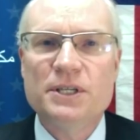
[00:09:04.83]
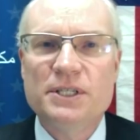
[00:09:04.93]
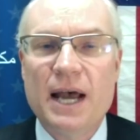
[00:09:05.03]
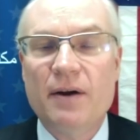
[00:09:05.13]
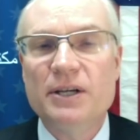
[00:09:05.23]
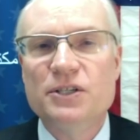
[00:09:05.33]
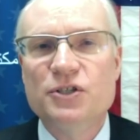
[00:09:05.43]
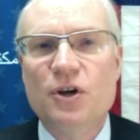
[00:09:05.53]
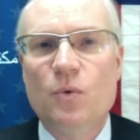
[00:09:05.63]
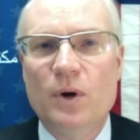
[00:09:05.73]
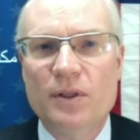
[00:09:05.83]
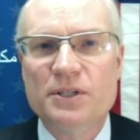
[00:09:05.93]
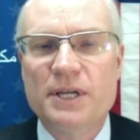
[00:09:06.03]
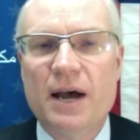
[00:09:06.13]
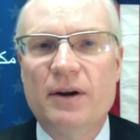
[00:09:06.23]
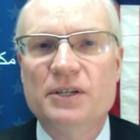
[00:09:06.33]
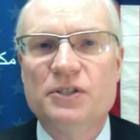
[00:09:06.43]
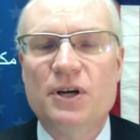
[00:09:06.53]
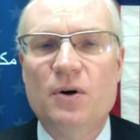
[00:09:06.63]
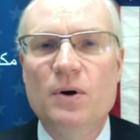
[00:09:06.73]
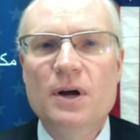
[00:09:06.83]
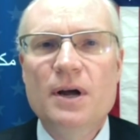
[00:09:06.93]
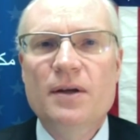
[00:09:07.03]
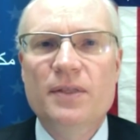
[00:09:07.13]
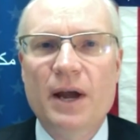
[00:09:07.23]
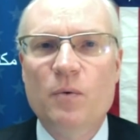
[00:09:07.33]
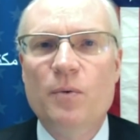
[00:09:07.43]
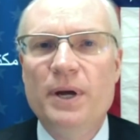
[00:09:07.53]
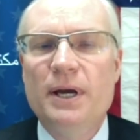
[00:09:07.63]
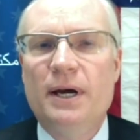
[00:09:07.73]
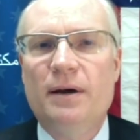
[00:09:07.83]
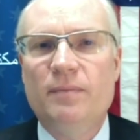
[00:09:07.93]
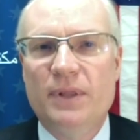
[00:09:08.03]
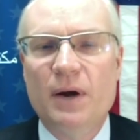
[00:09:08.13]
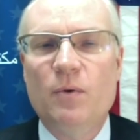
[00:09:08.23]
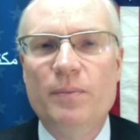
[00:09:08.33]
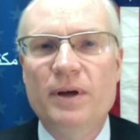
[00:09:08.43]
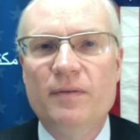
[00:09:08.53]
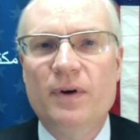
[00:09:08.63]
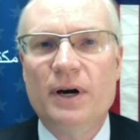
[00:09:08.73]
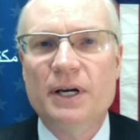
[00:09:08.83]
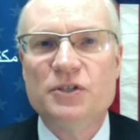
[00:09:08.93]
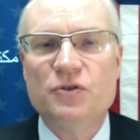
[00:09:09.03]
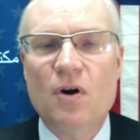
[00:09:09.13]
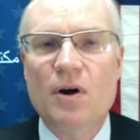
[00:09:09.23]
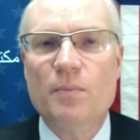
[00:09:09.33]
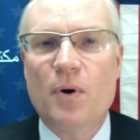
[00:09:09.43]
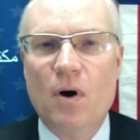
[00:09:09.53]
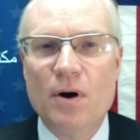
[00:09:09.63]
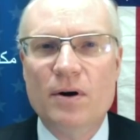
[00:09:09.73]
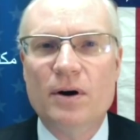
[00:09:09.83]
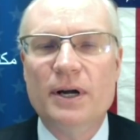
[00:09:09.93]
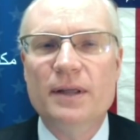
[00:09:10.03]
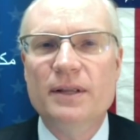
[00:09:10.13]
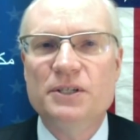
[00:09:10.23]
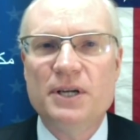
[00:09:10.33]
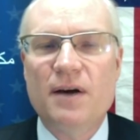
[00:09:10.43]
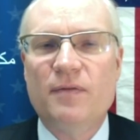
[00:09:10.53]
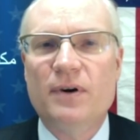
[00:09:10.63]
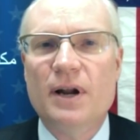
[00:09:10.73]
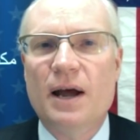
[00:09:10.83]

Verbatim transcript: the Saudis, and so will the Saudis. So they will be a, uh, they will be a very strong partner in this effort.